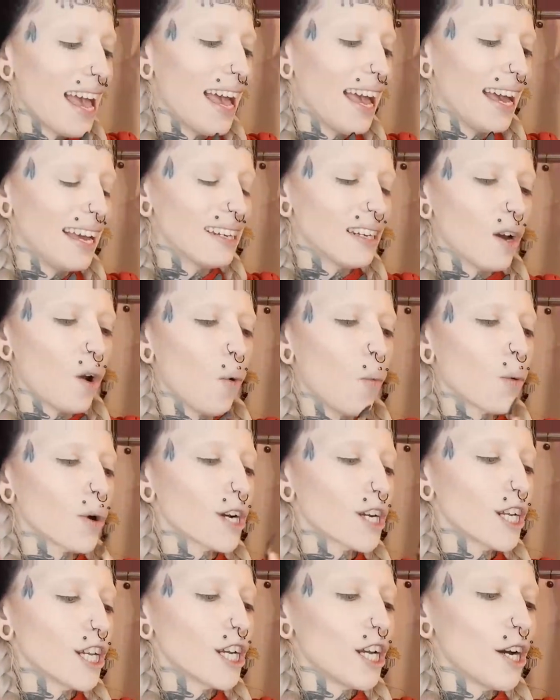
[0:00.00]
And
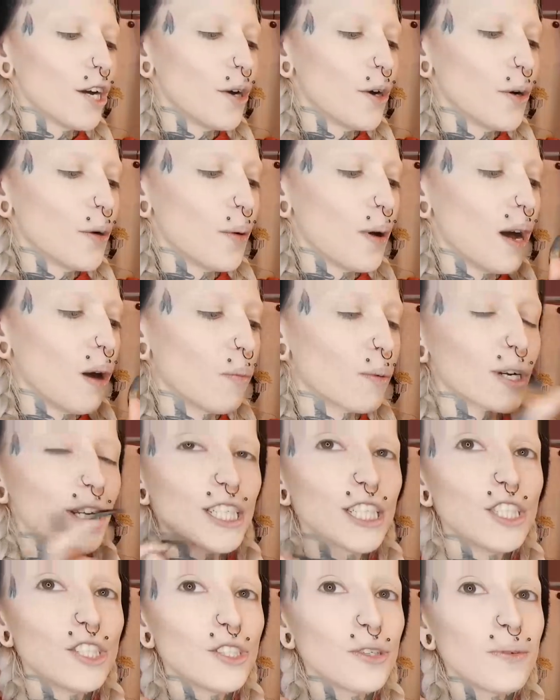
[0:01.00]
we're gonna go,
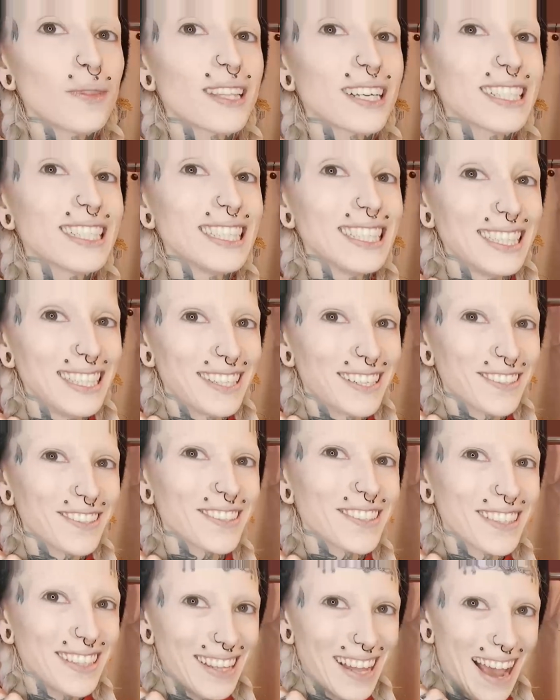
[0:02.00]
we're gonna do the
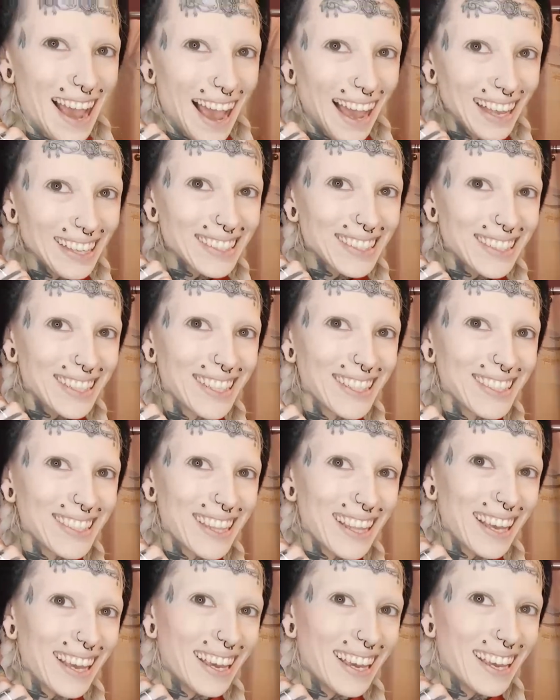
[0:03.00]
glitters last
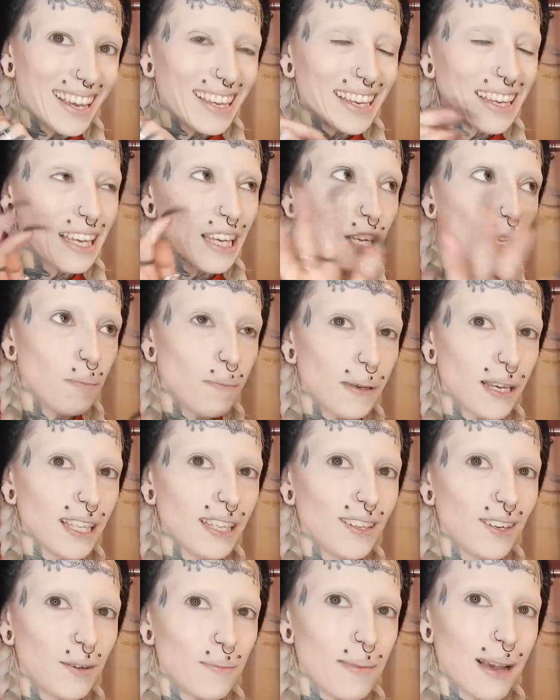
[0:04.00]
because they can be
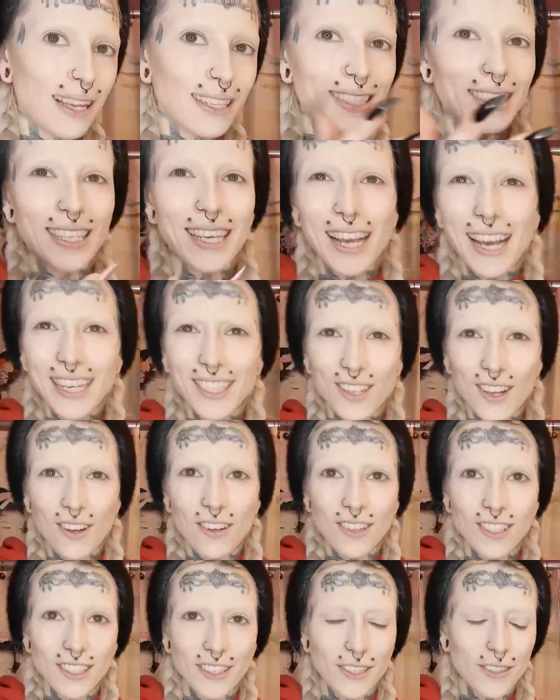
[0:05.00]
a little messy as
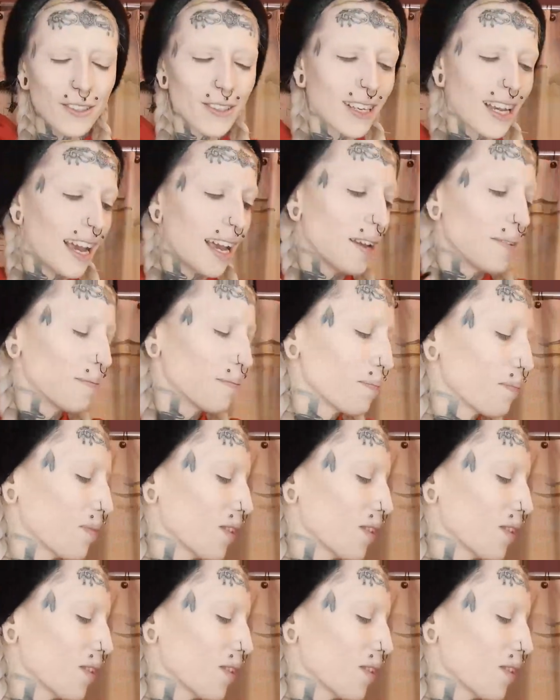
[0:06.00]
all glitters can.